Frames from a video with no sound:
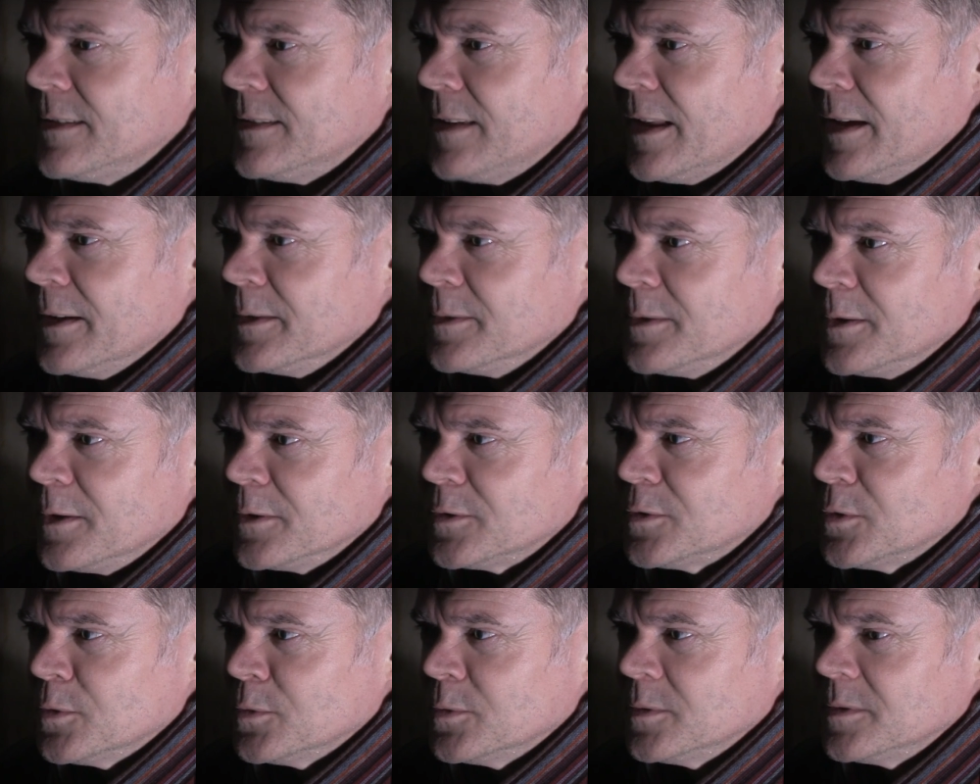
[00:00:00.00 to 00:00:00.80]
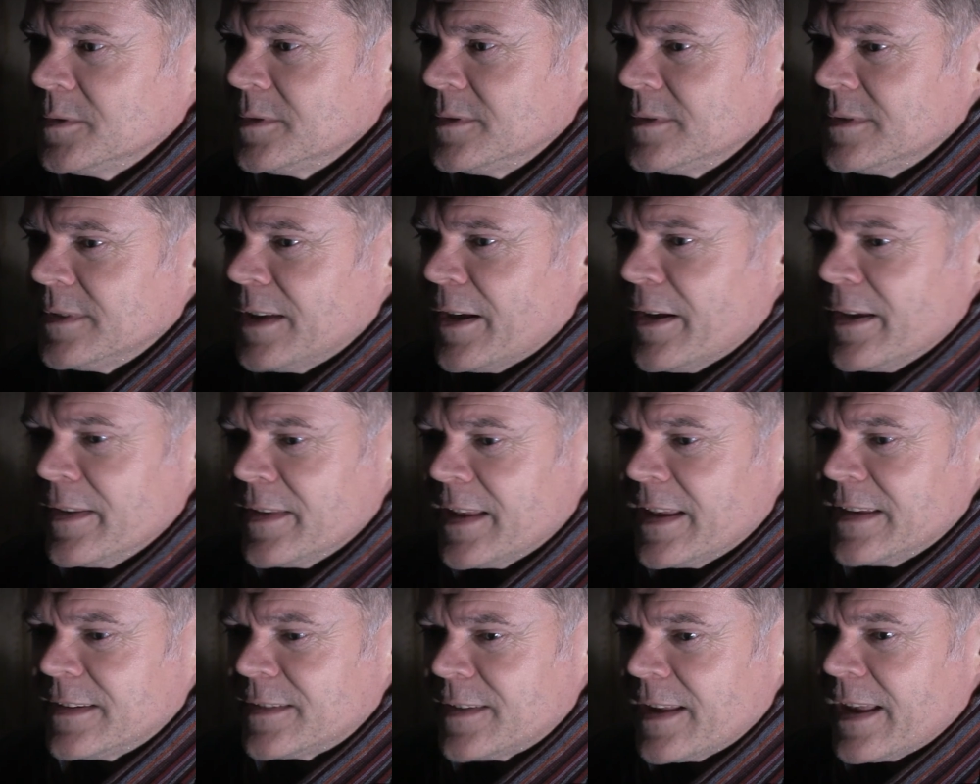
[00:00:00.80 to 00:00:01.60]
not at all. No,
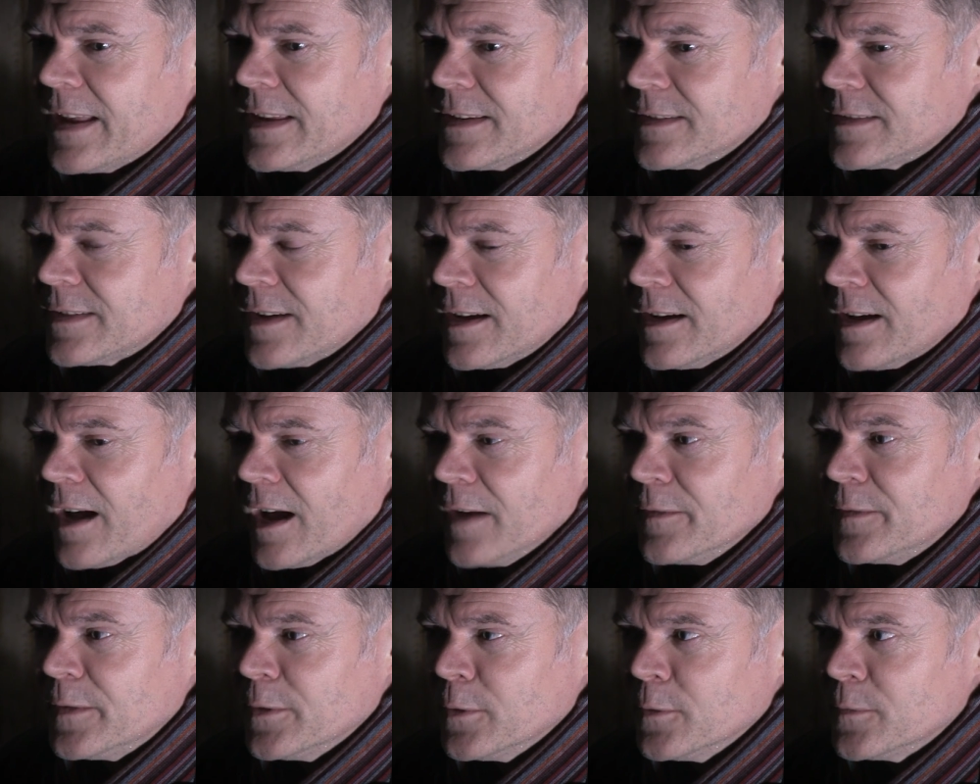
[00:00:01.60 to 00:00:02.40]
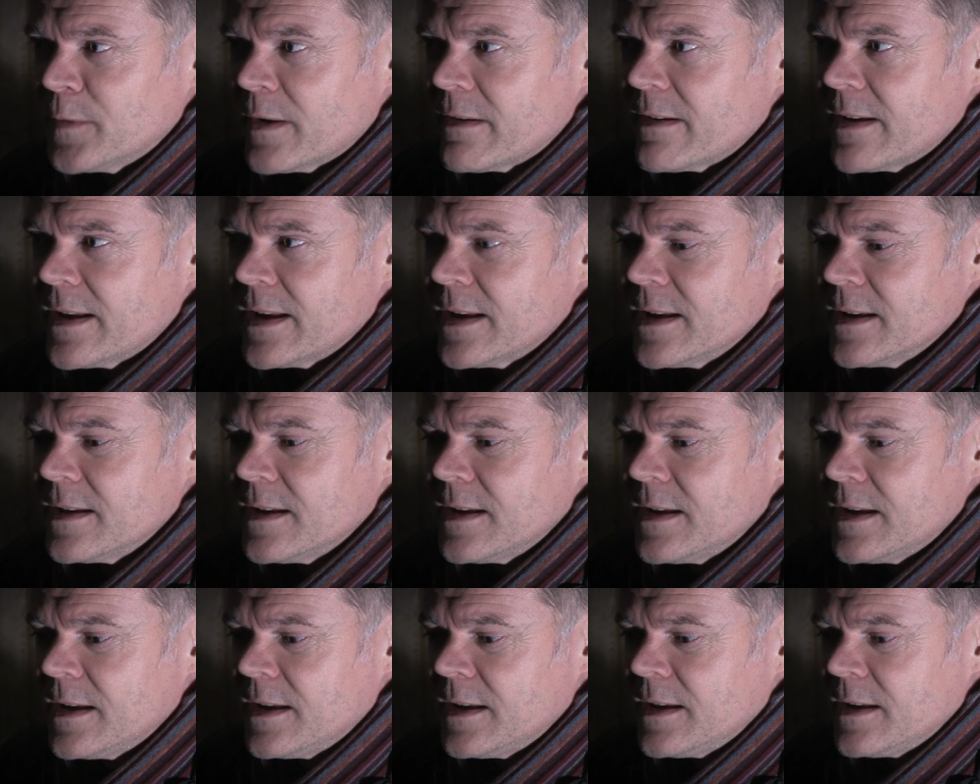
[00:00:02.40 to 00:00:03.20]
it's. I feel very
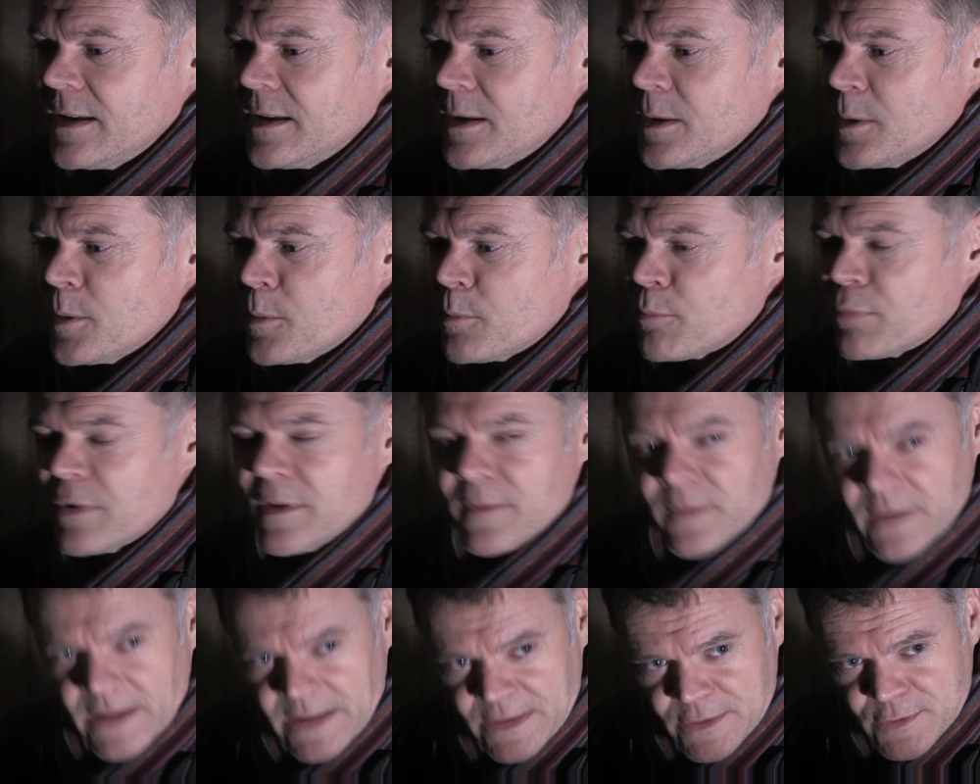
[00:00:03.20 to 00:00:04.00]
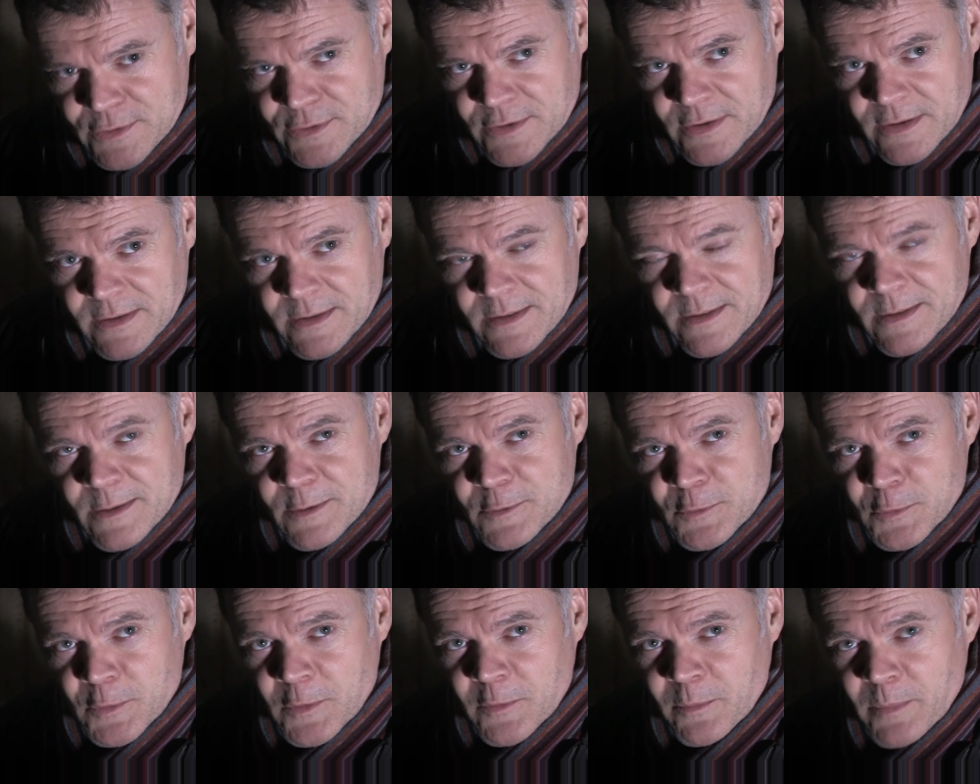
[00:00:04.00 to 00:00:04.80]
privileged
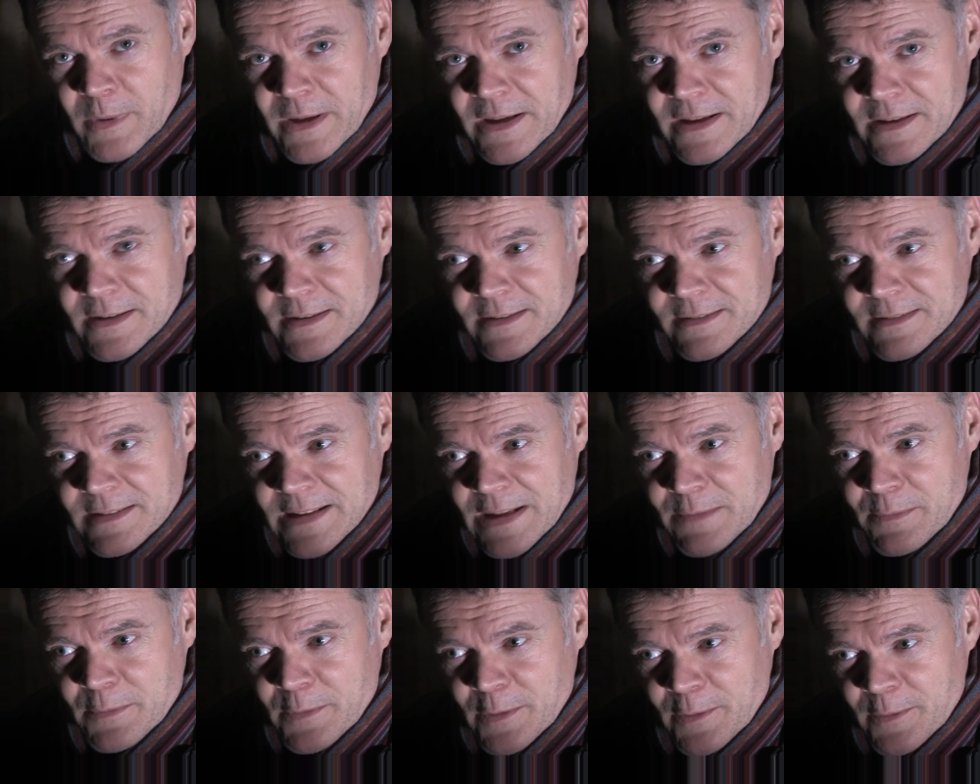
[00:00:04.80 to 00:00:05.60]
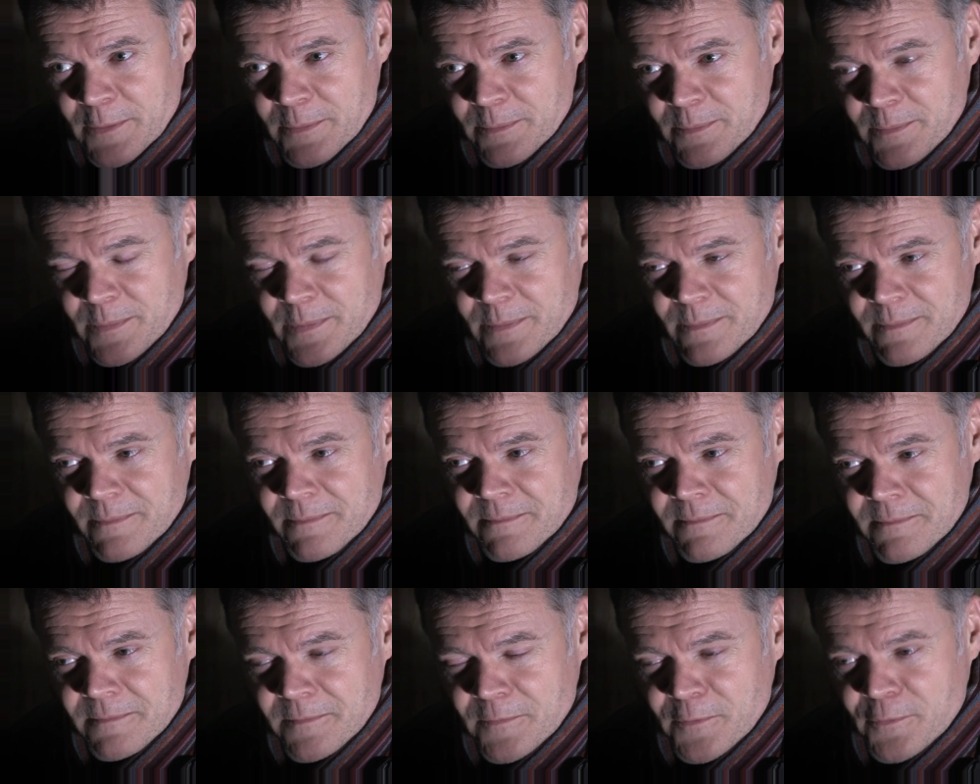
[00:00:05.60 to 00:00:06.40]
to have been given the
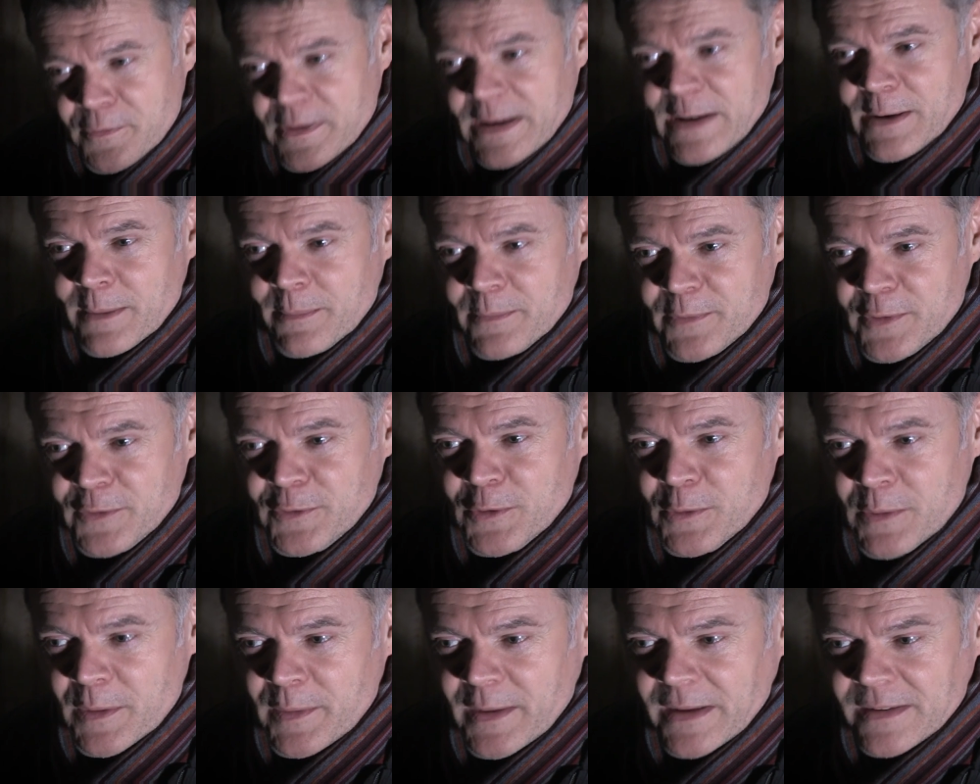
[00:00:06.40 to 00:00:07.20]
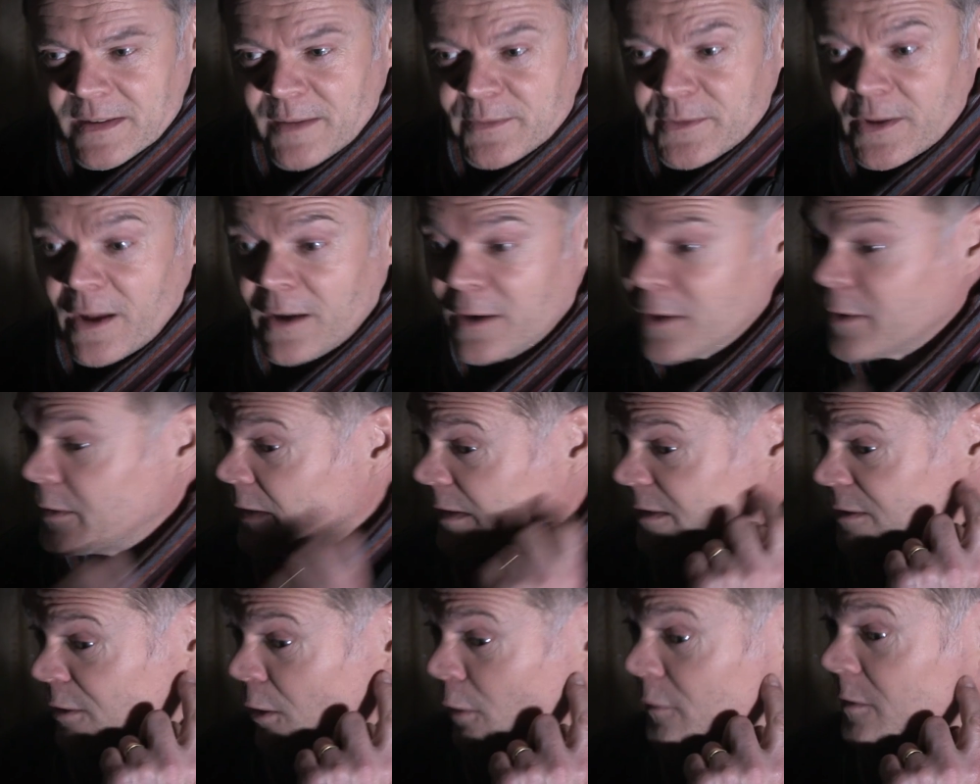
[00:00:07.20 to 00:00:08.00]
freedom to do the things I've done, because
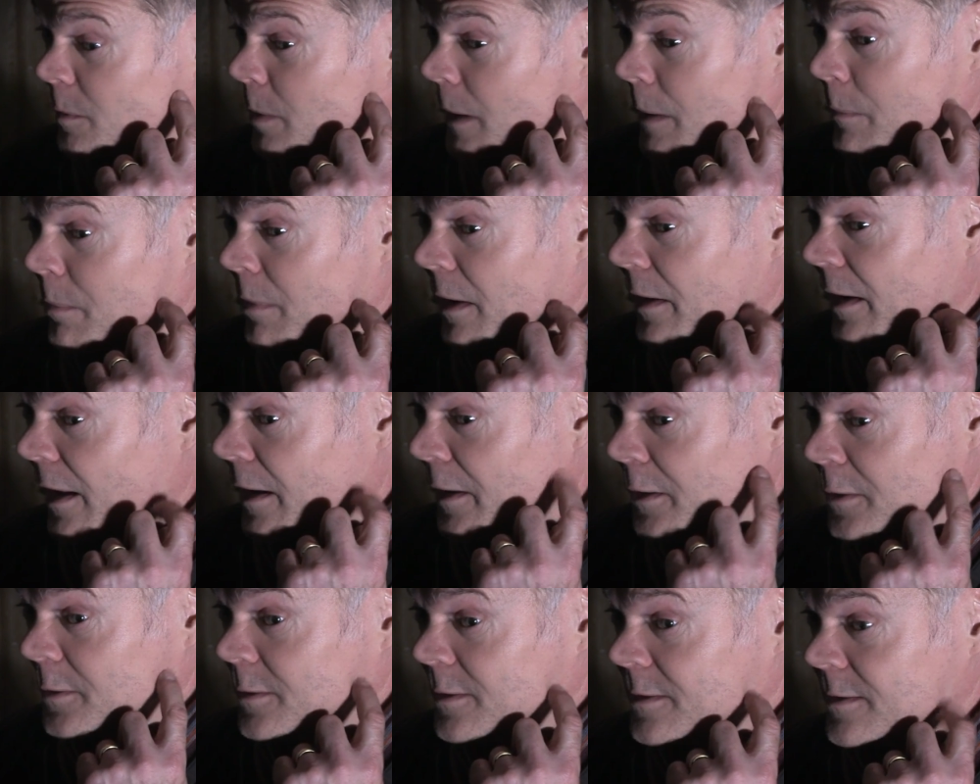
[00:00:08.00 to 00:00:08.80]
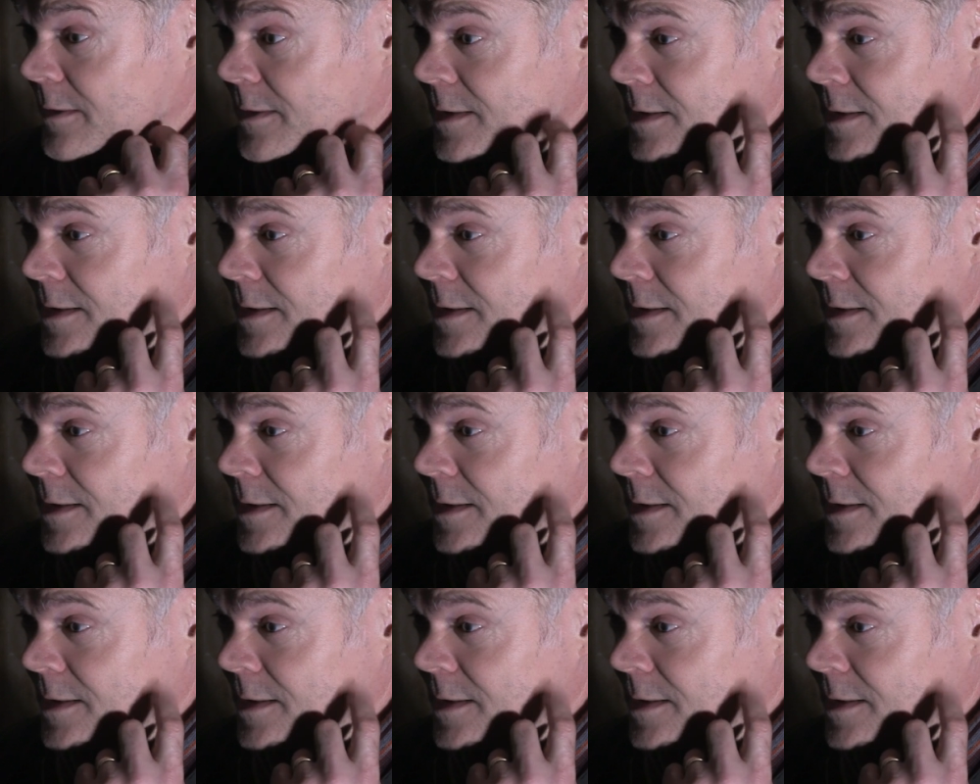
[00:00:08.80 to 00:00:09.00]
there's lots of people I know